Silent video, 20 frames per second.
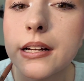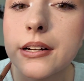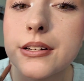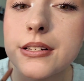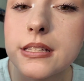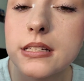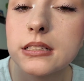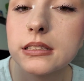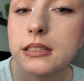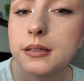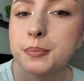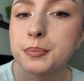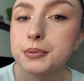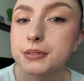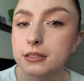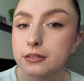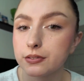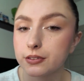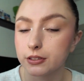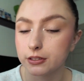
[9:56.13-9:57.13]
there's the
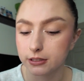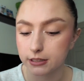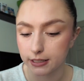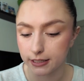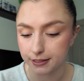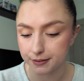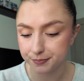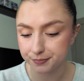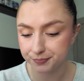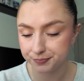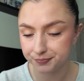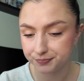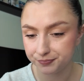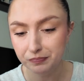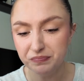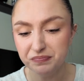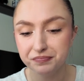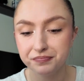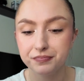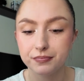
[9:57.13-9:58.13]
lips filled in.
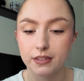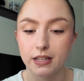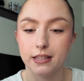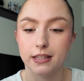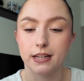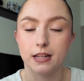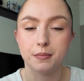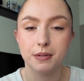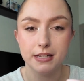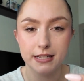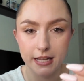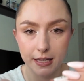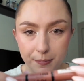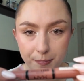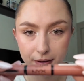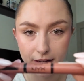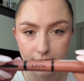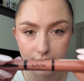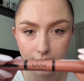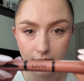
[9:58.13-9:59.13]
And I'm gonna take
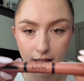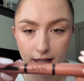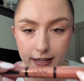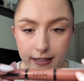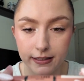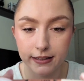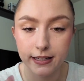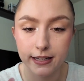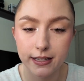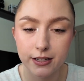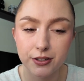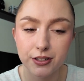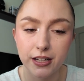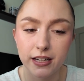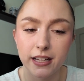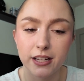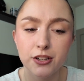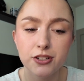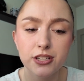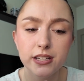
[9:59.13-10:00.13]
my Line Loud,
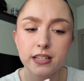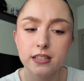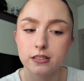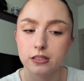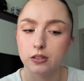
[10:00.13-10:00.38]
and I usually